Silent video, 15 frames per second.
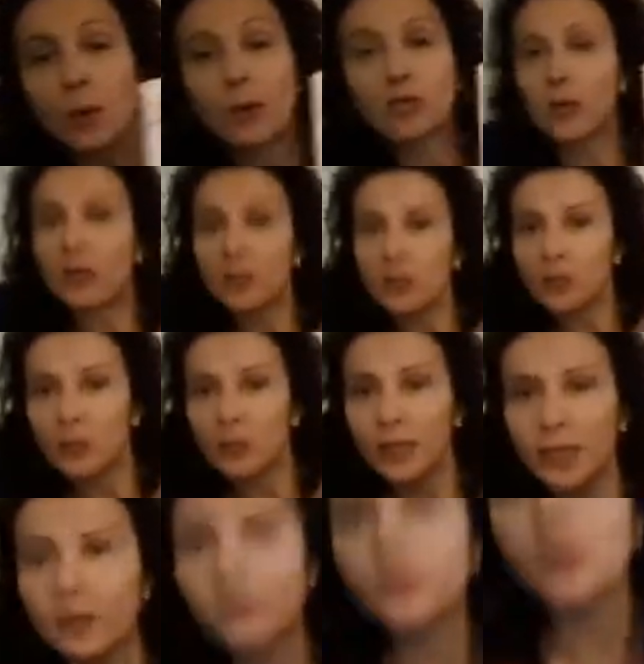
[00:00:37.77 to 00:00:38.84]
I'll try to read
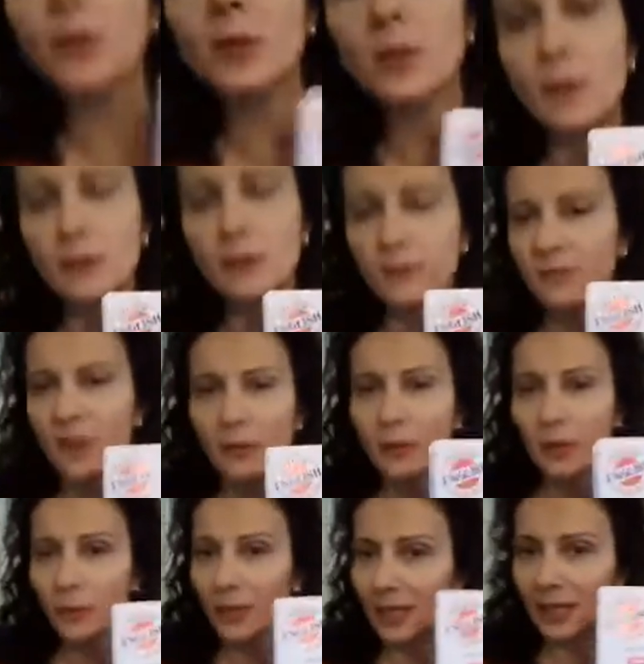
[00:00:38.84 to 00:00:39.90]
it for you, but very
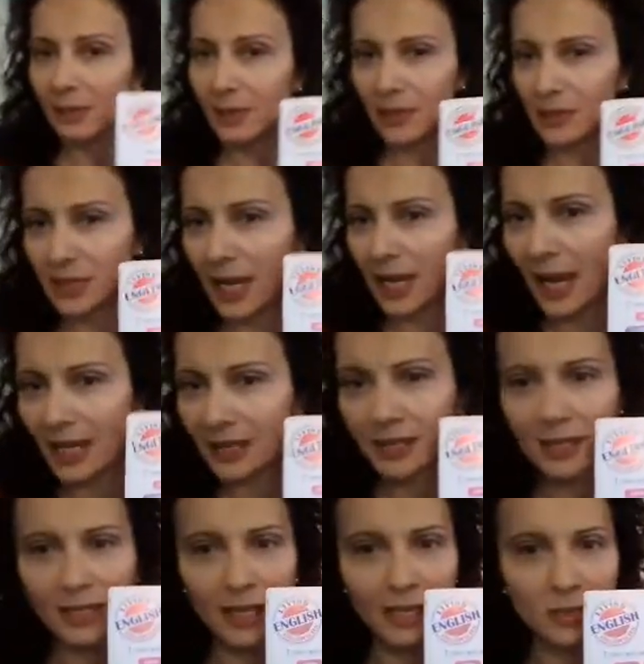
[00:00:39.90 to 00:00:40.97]
quickly because the
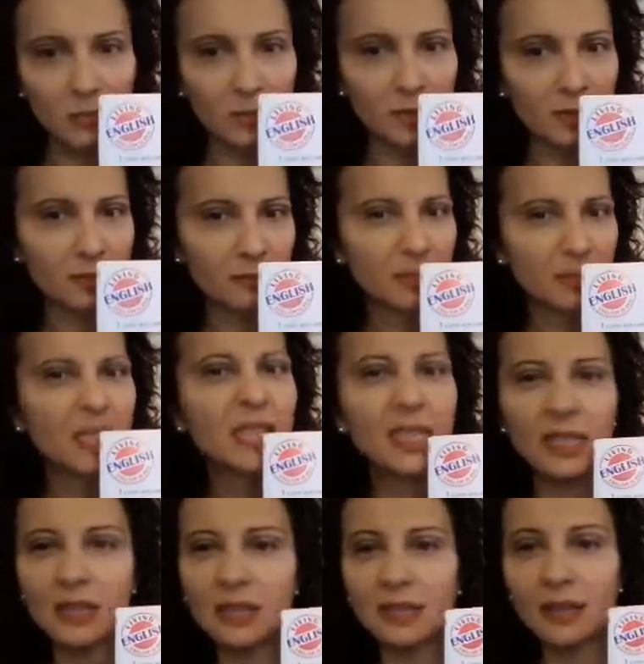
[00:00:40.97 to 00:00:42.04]
exercise was
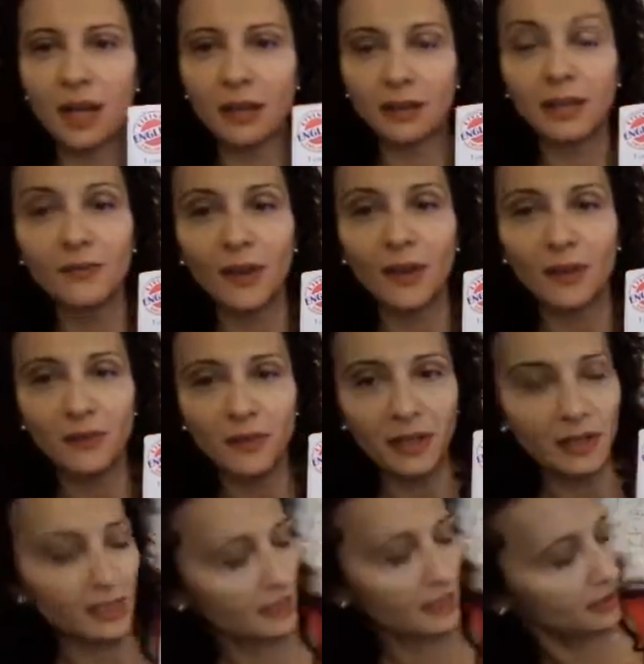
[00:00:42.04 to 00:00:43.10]
easy, I think, very,
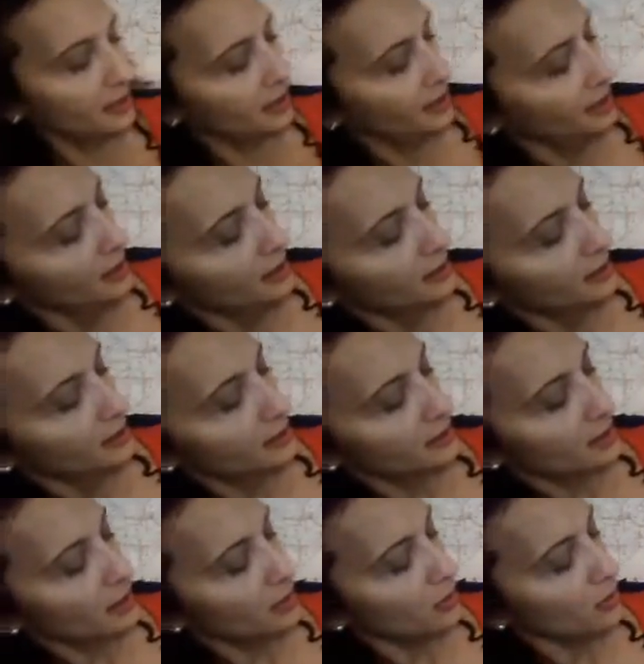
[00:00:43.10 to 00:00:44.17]
very easy.
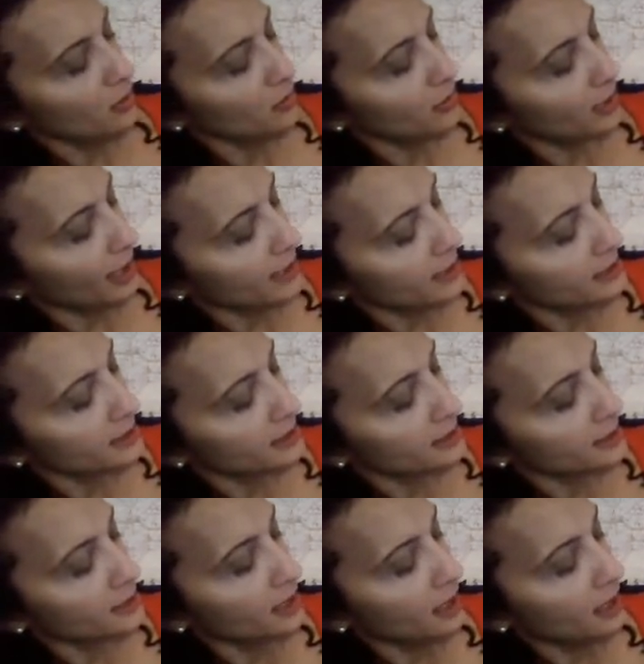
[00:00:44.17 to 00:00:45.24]
So
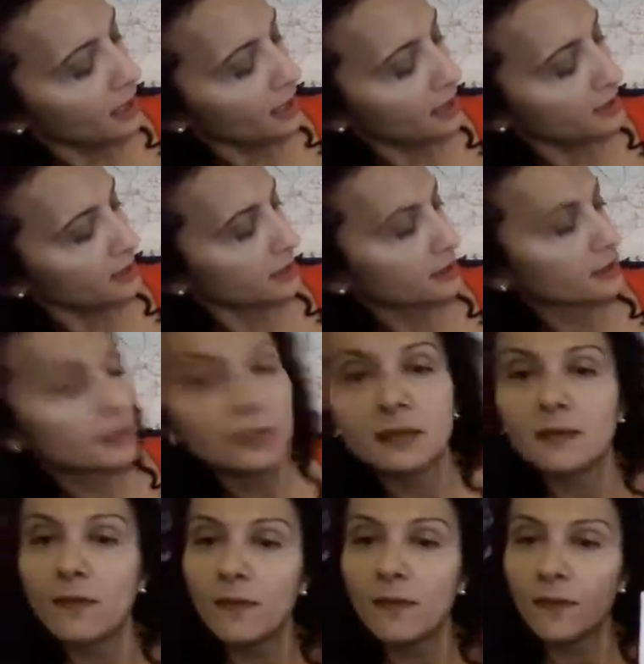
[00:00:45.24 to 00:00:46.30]
Kensington
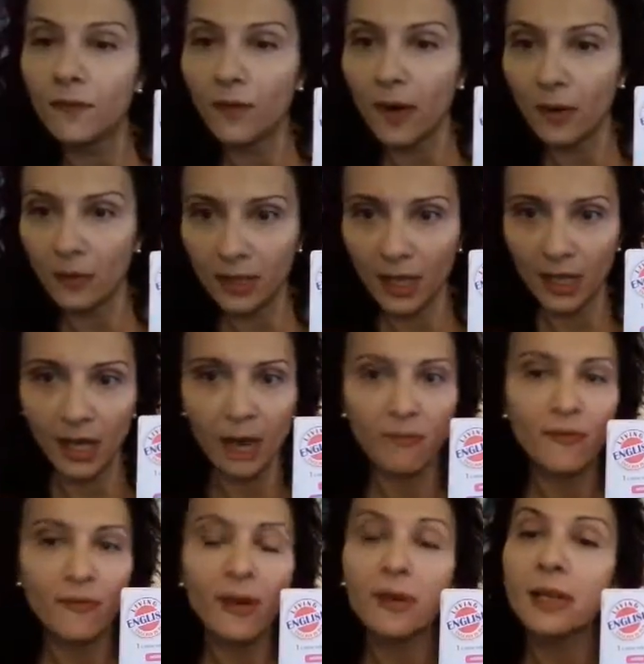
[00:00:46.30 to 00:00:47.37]
Gardens, very nice, a
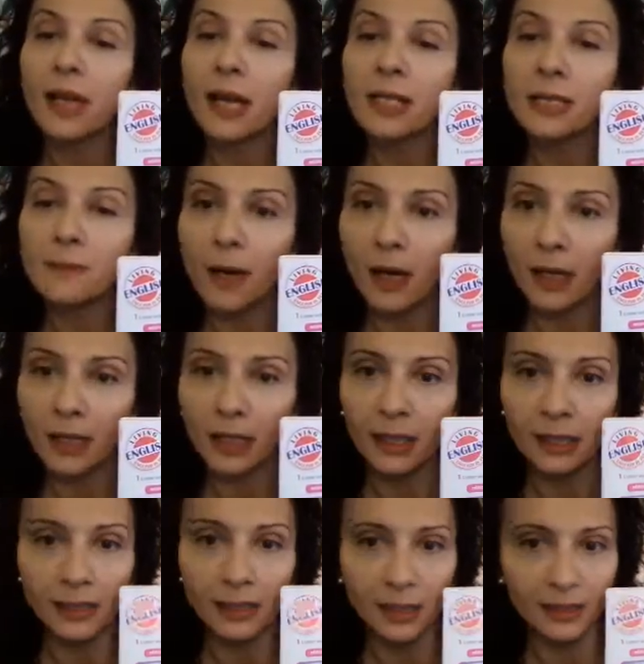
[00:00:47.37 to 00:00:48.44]
very nice park
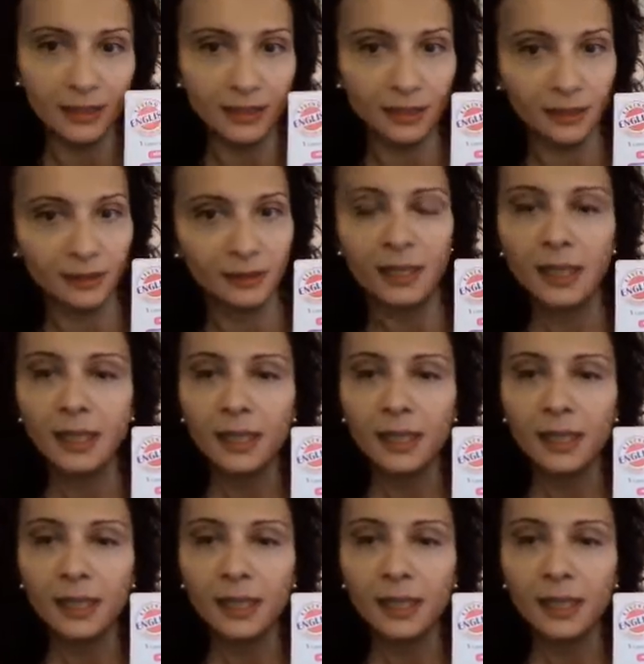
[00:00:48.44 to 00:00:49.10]
in London.